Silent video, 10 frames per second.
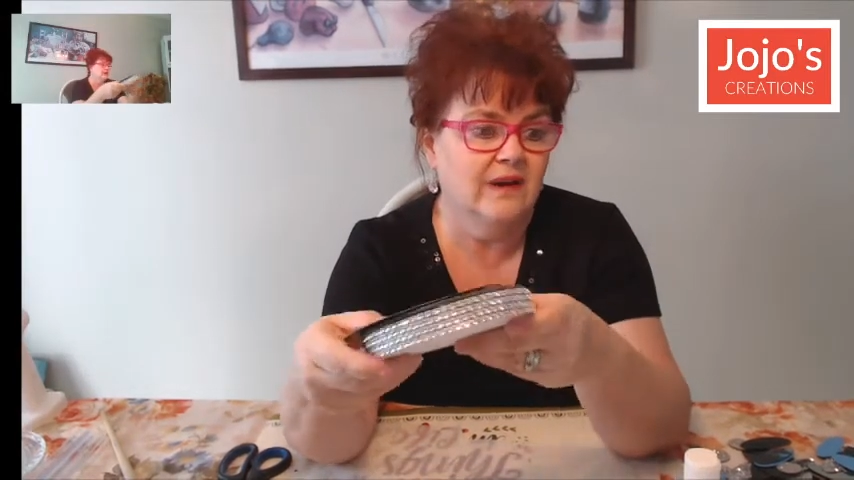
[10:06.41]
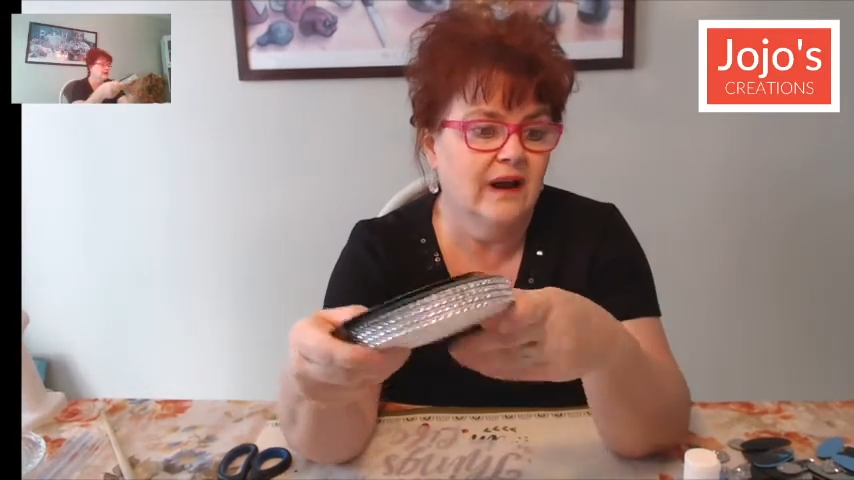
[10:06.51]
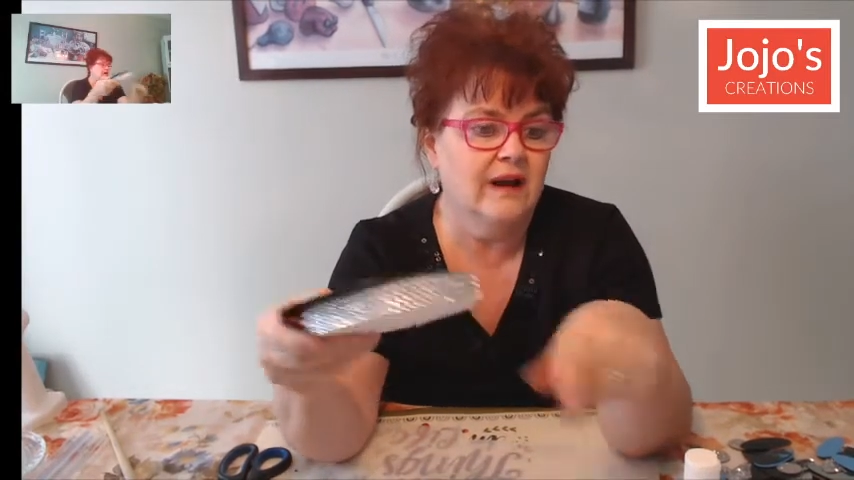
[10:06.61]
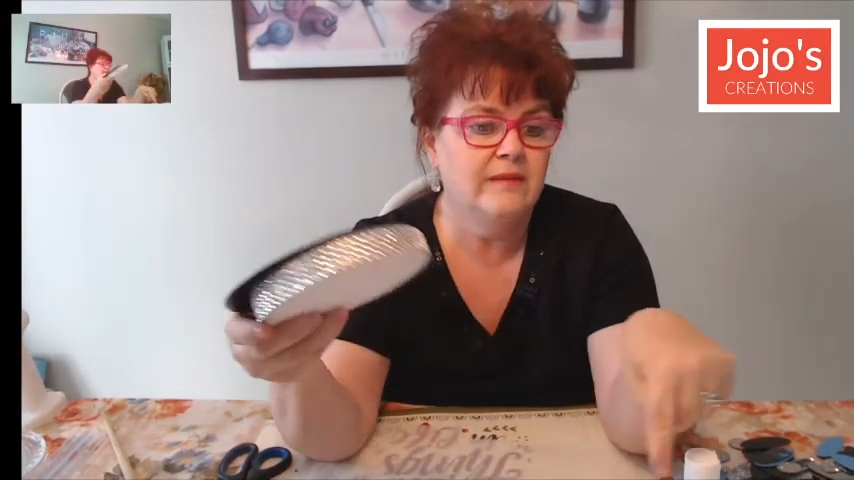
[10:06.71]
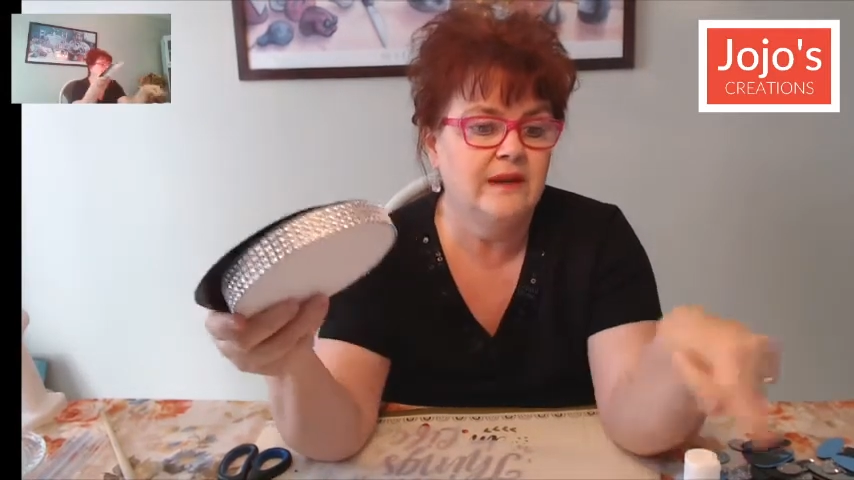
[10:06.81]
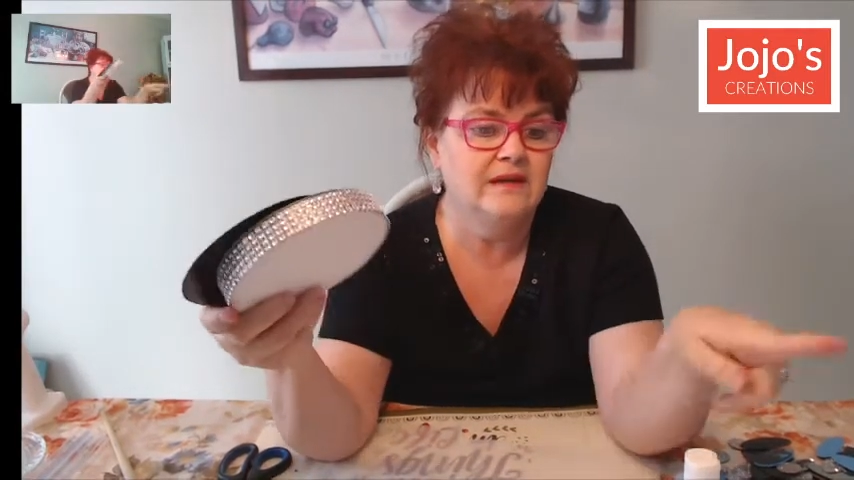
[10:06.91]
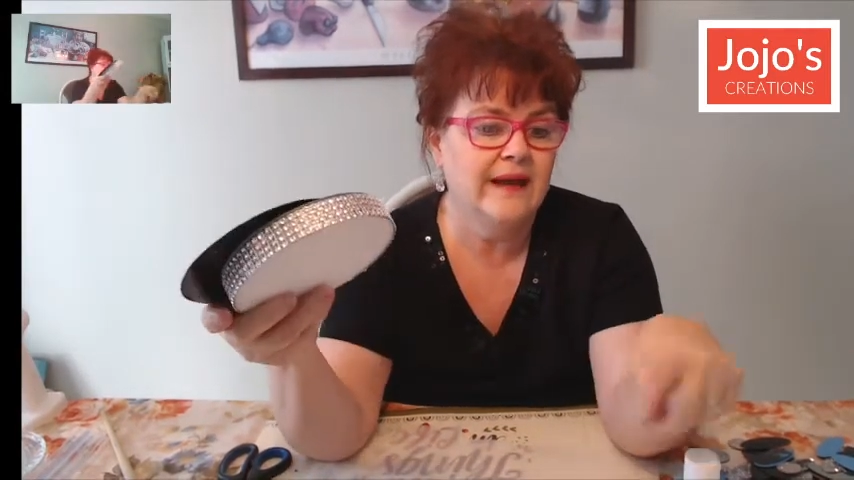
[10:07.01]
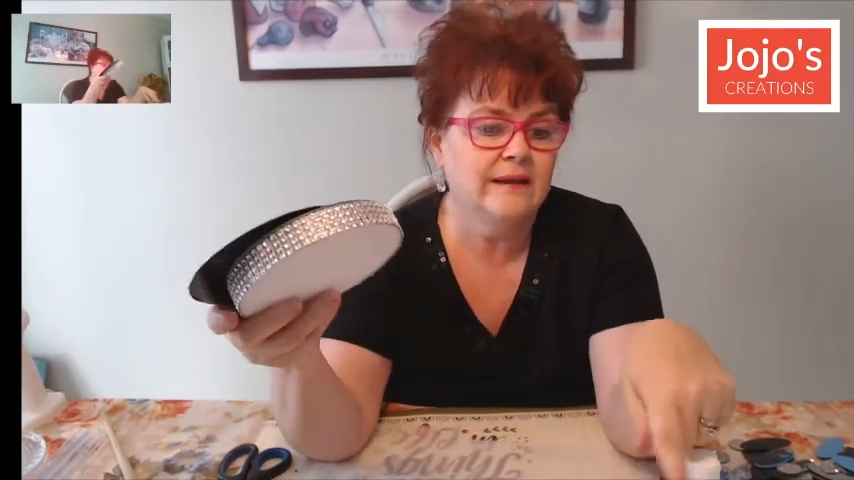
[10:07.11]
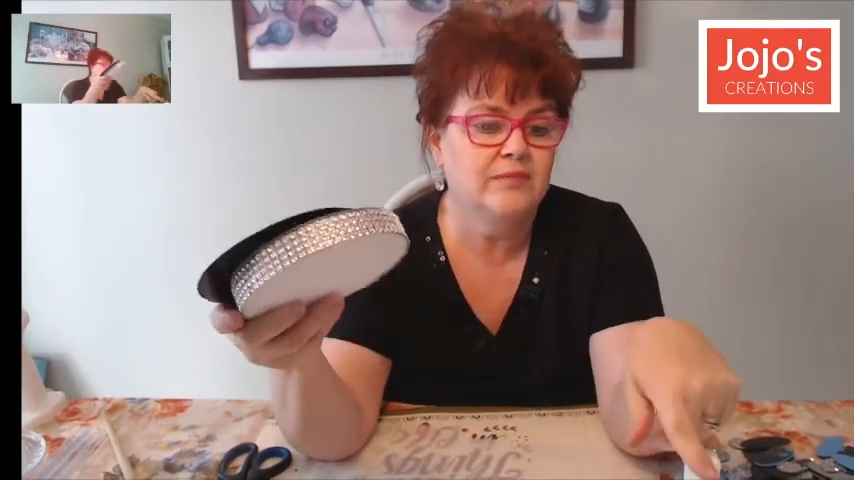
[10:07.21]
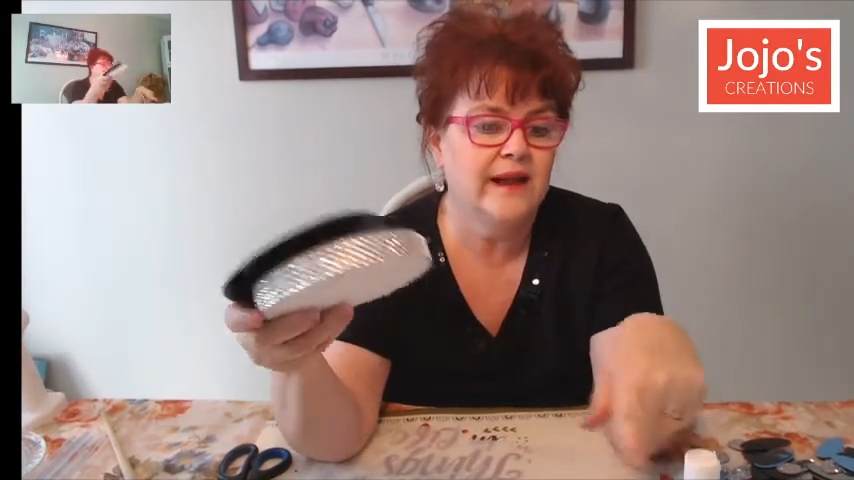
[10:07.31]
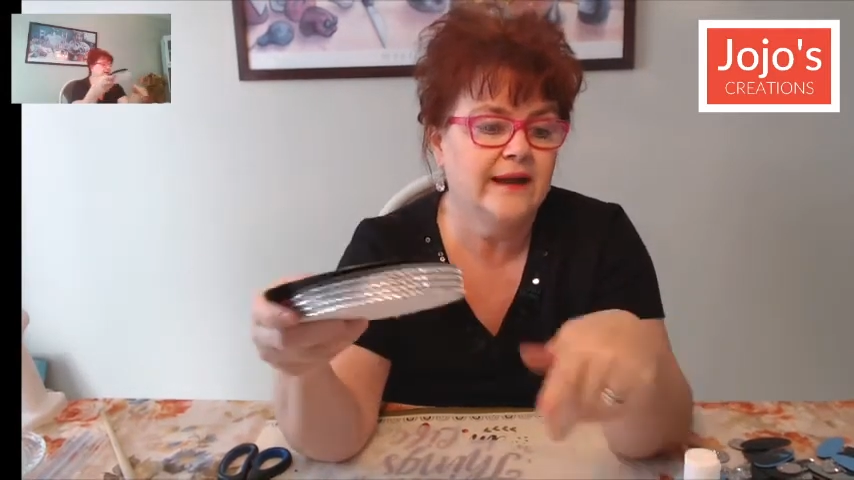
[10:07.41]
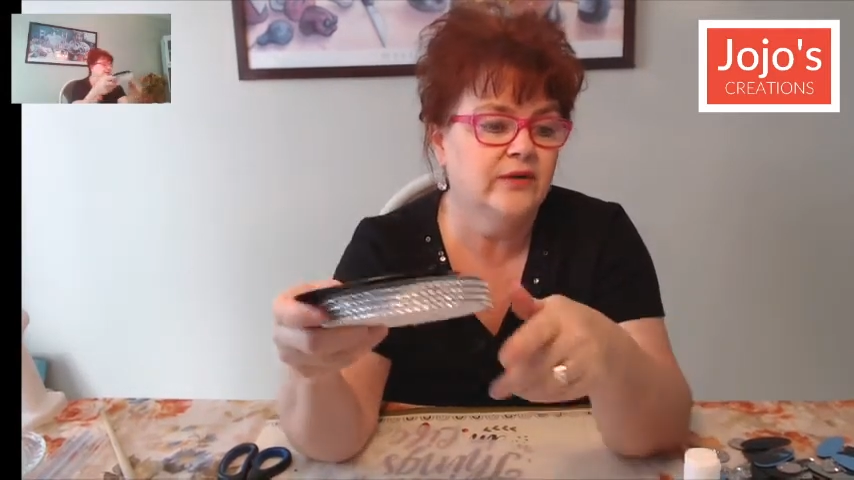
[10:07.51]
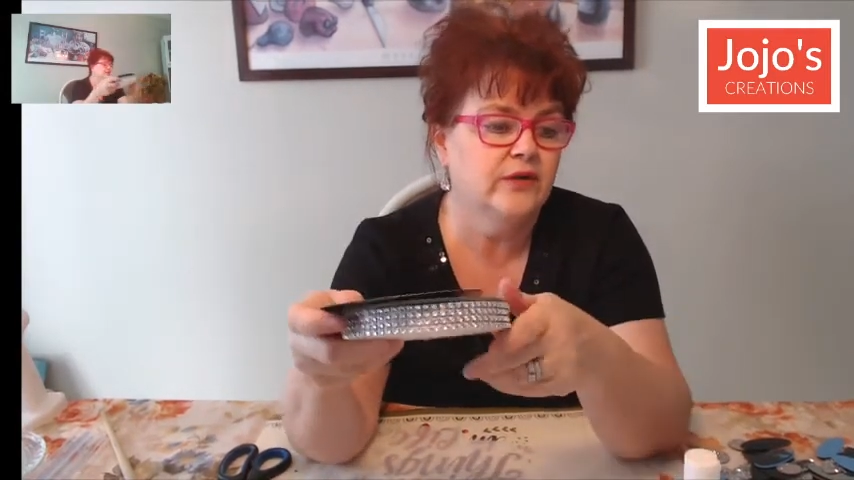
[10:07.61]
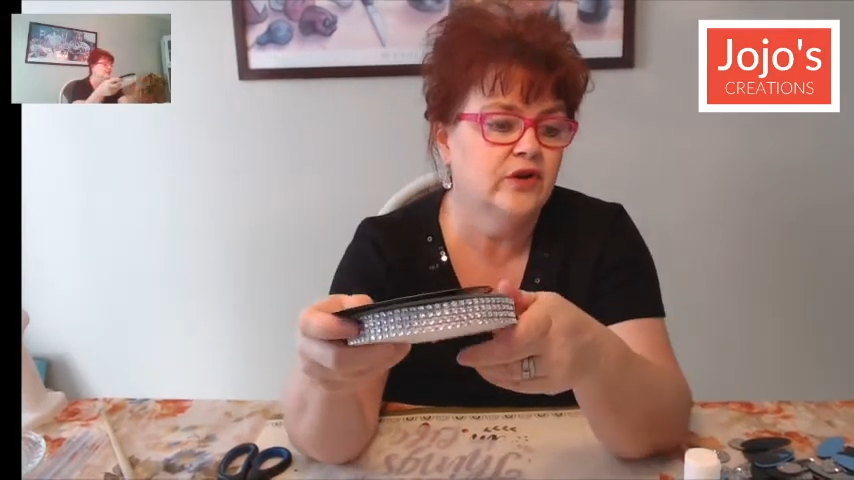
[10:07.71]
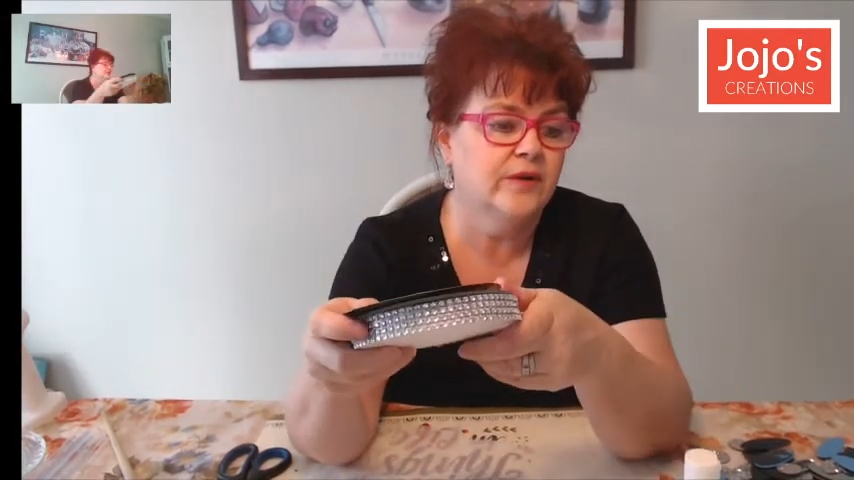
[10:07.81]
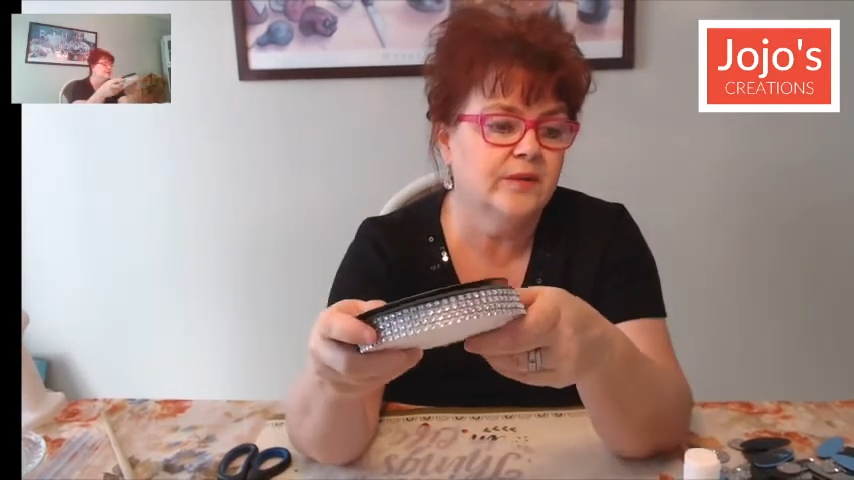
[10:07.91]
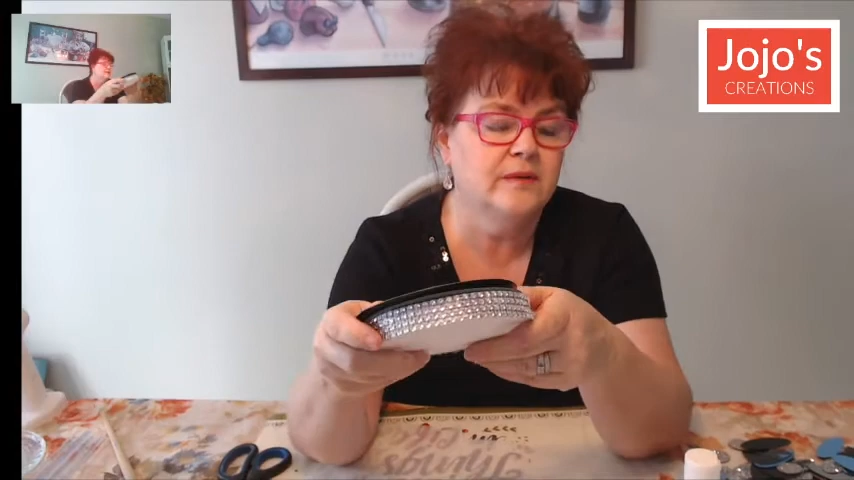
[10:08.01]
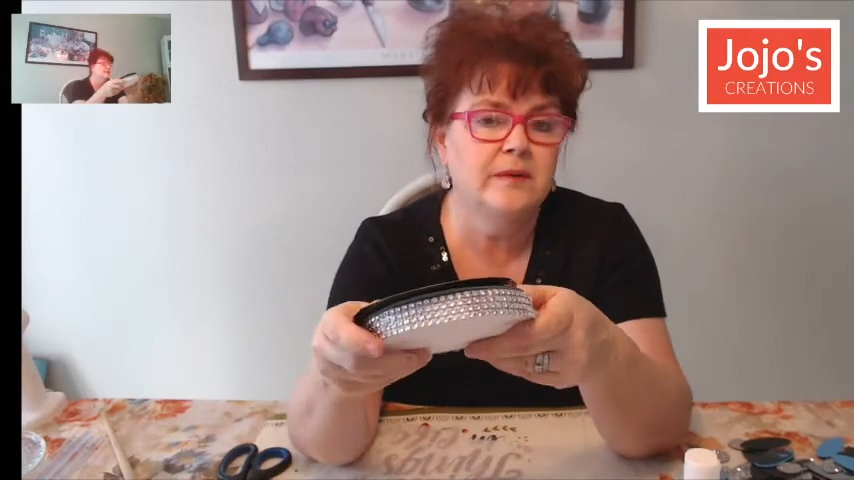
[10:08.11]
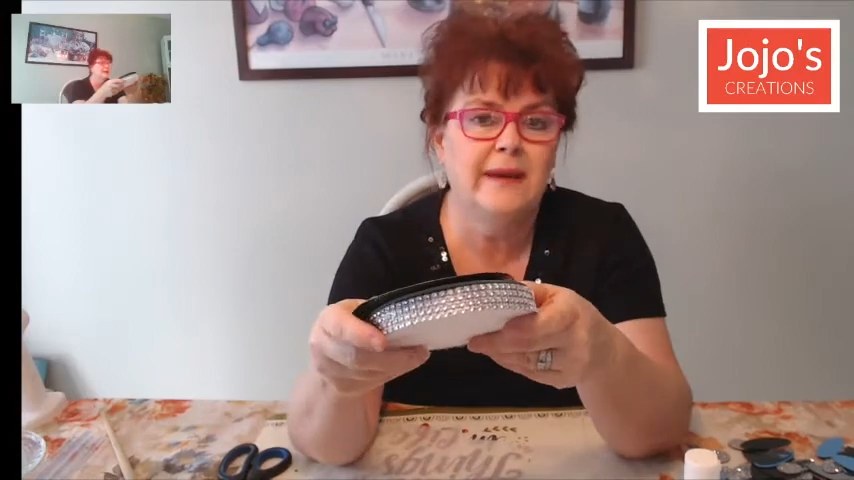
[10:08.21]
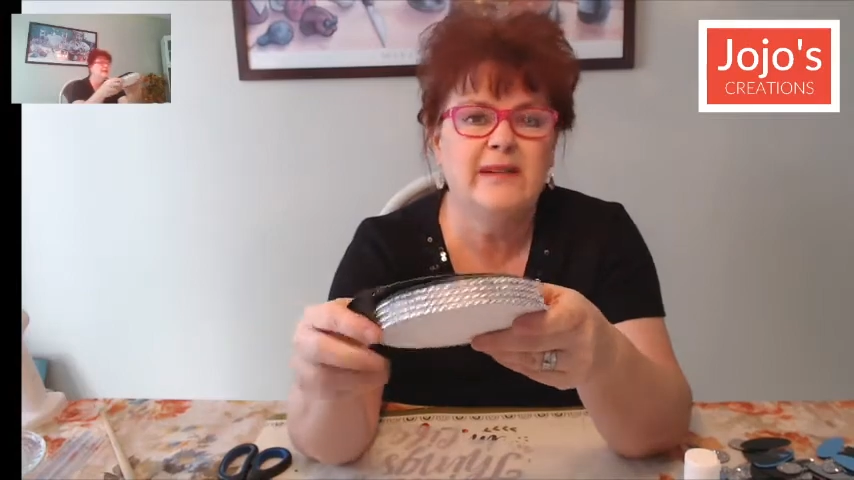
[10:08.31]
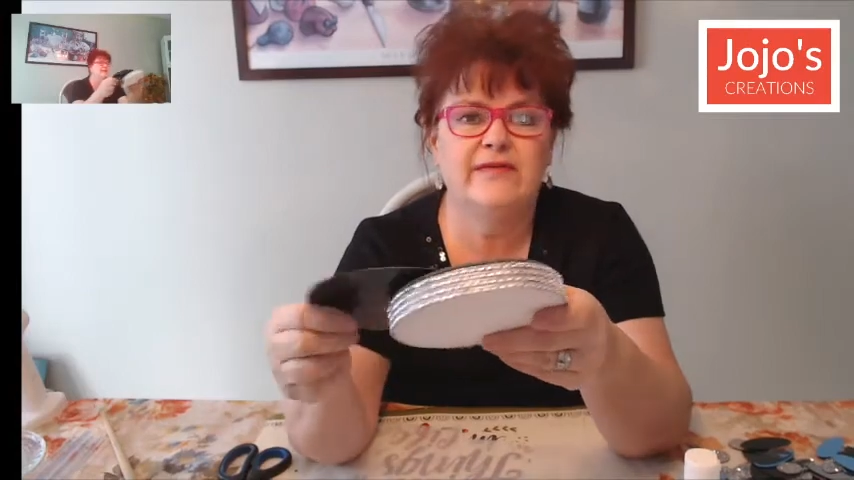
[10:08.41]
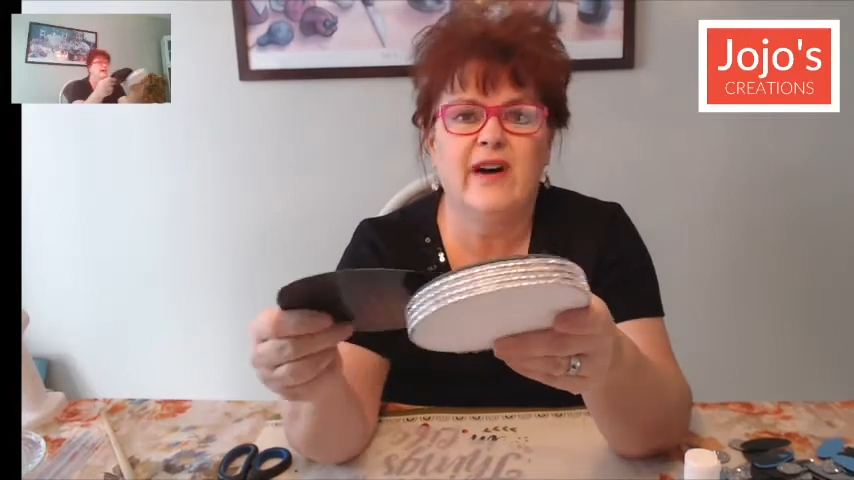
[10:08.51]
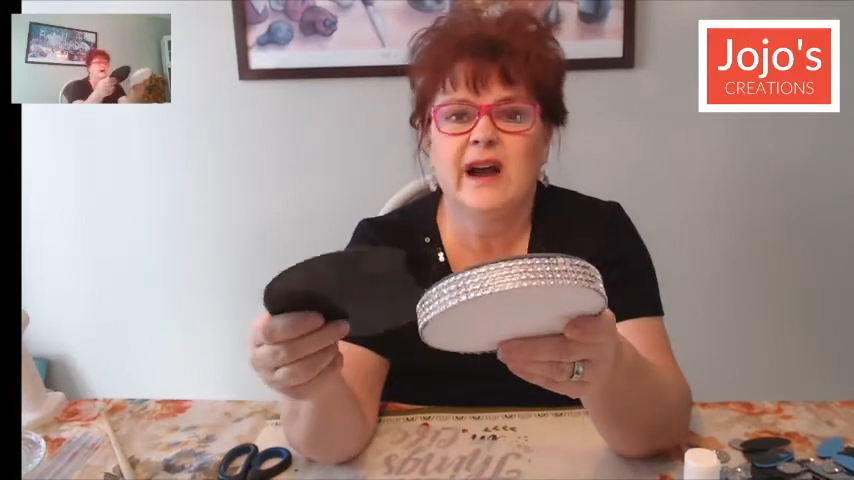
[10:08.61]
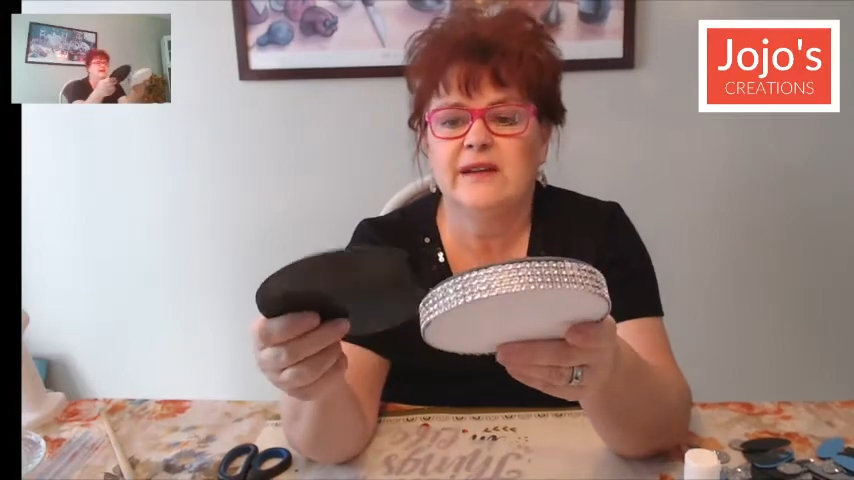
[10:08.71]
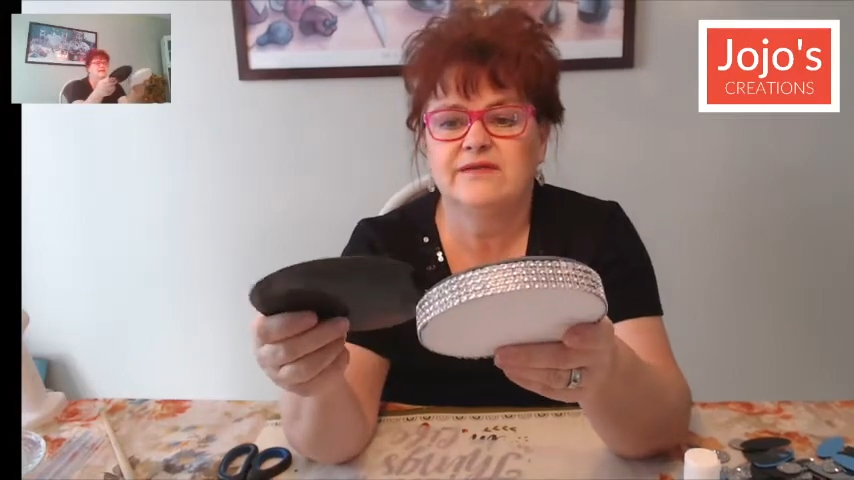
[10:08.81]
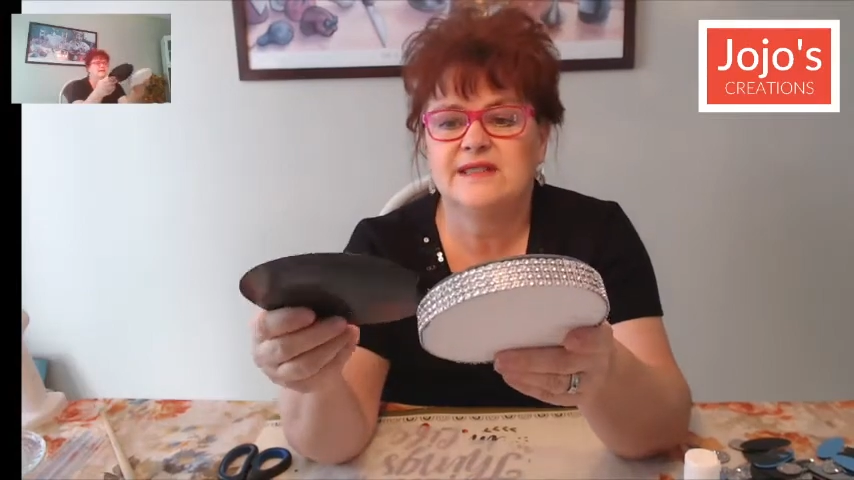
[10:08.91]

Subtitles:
I mean, that platter, you could probably make 5,